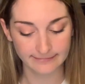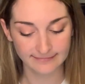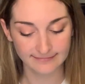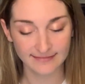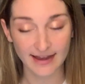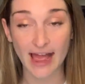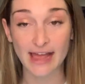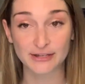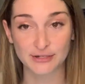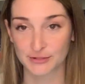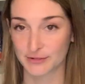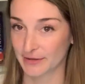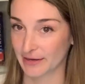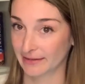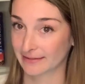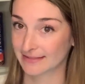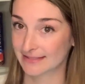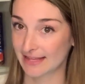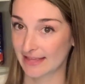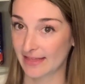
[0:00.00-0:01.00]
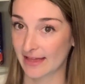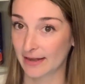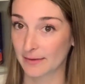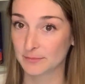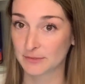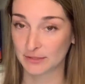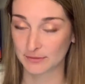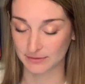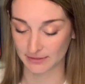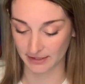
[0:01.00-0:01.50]
I don't know how to say that, I'm
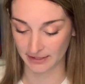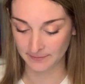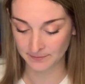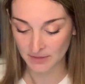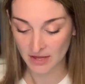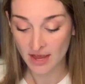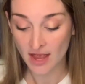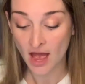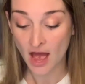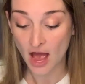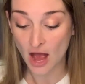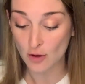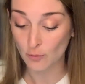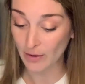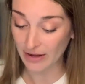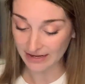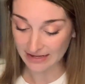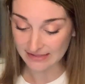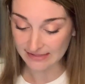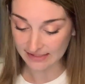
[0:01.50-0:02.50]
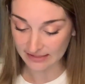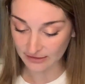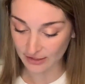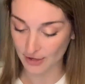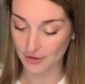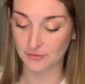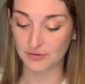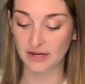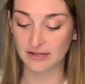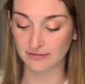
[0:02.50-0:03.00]
so sorry, awakens
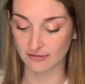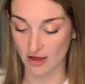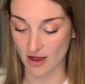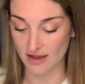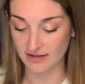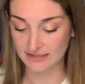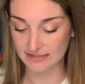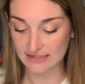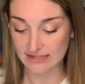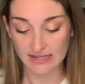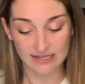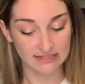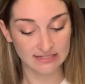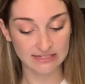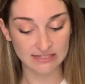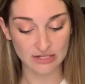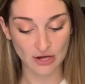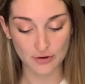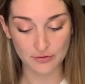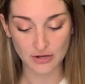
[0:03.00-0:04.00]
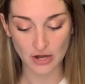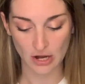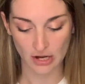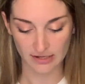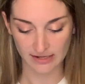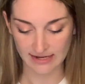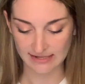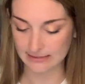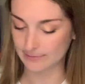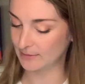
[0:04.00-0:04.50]
alone and lost. His stone
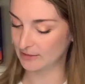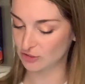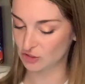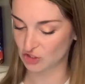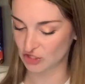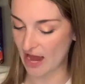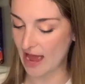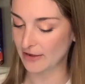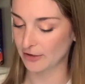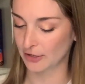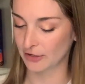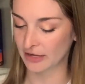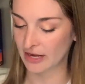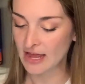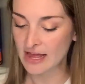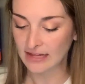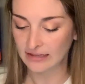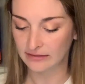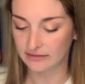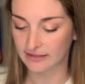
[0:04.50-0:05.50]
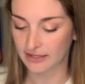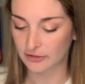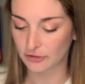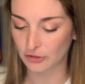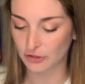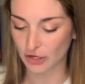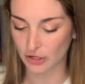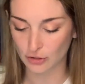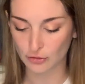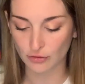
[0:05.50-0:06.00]
heart has been shattered,
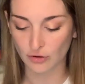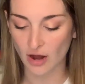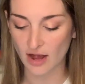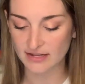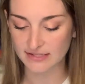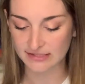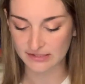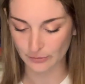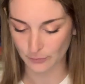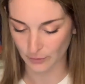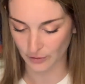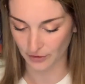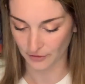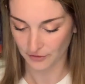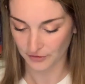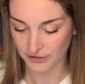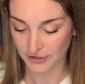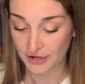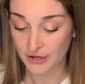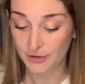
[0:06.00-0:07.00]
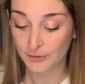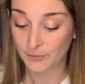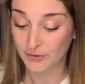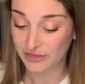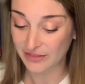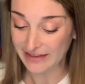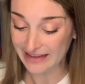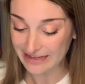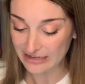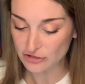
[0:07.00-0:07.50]
littered across the world. With
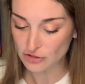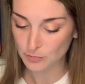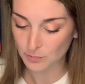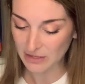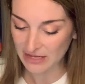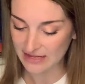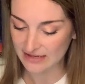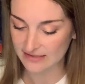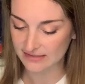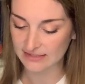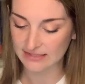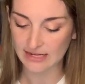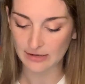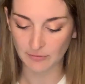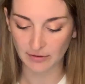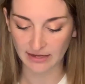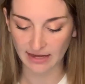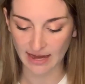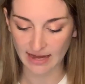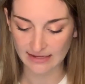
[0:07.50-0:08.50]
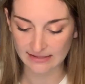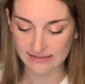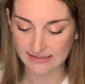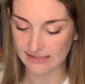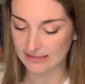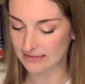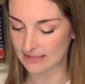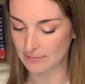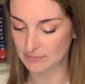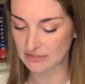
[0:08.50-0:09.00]
each piece, he regains
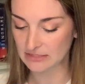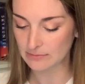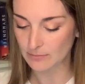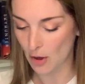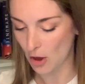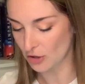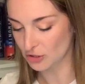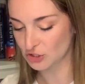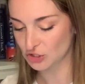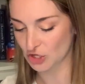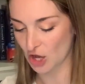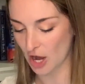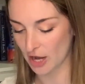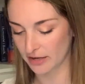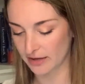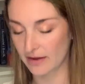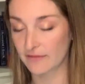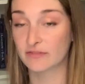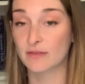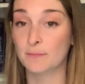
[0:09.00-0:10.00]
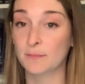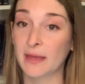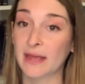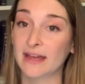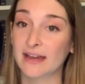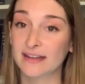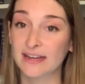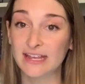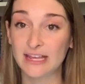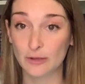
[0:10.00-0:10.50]
some small shard of the
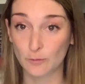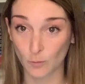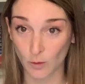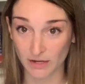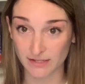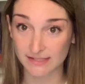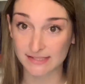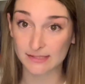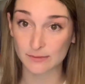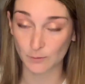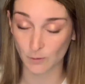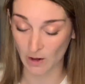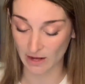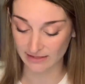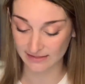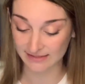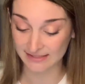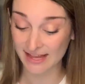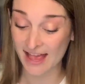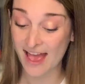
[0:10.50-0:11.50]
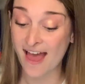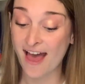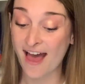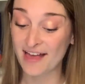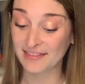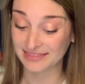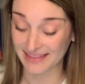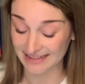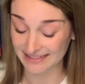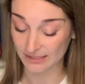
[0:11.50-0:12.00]
man he once was.
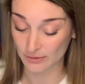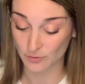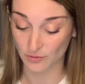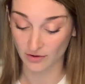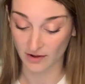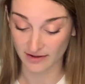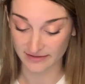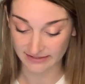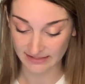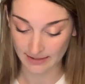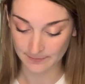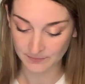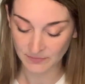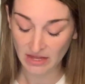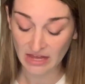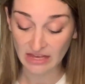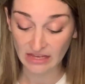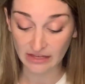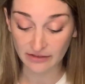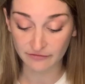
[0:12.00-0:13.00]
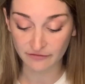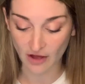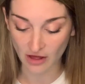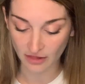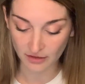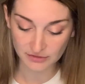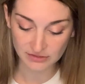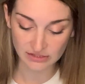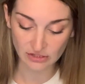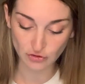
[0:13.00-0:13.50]
That's a cool concept. He
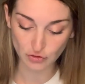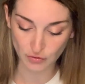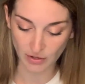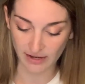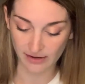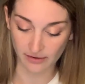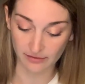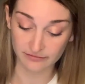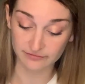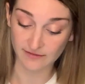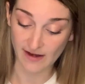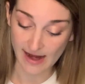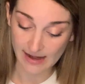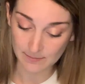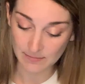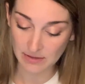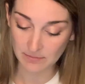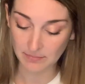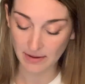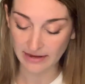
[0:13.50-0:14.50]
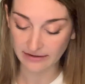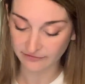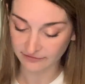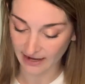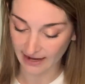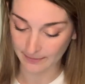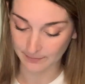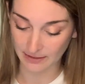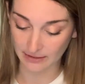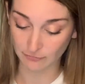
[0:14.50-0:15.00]
follows the trail, fragment by
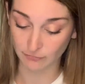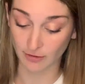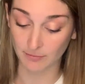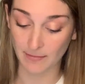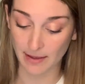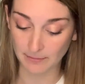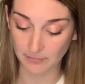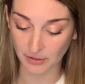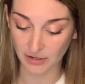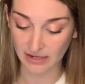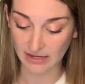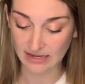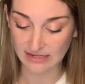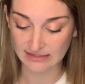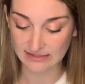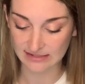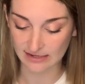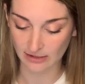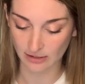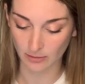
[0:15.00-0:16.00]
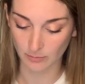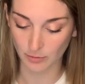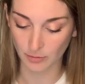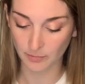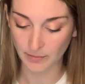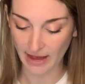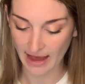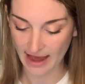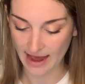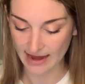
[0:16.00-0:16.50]
fragment, remembering his terrible
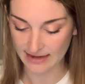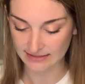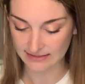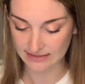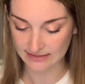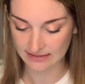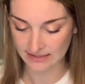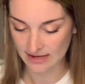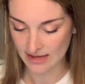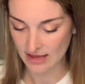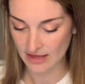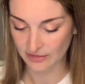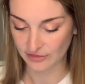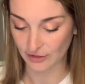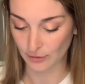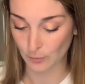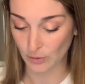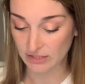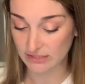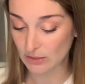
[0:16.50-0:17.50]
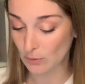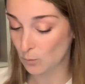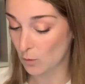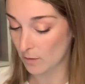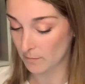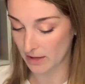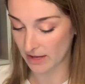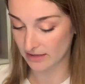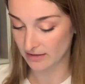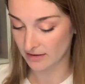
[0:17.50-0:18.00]
past. There was a
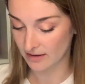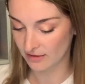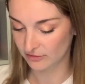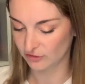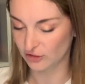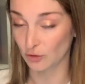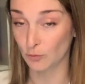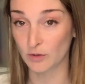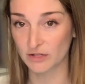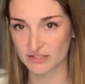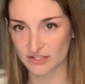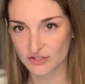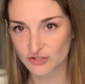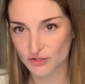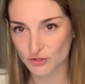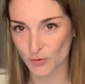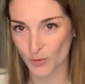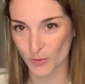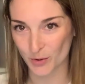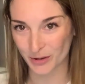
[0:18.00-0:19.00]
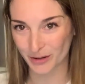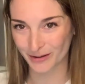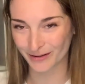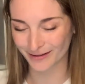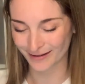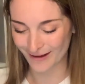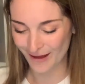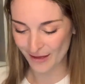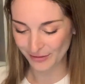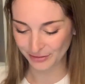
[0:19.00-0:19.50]
woman. There was a sword.
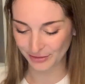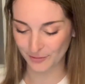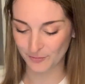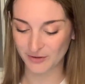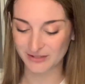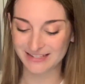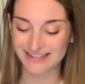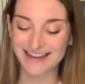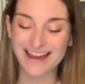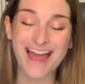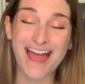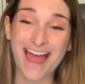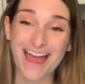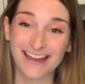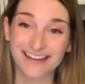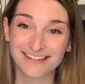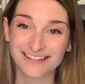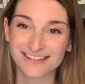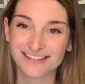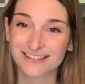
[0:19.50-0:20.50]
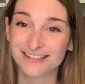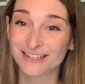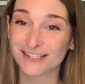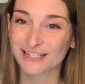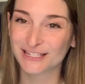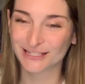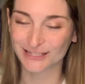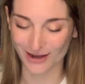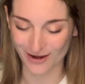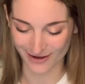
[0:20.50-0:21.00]
There was an end to
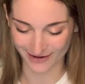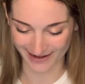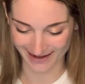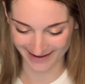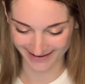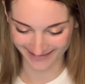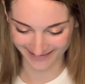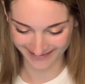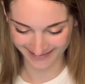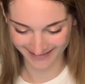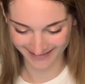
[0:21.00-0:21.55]
sorrow.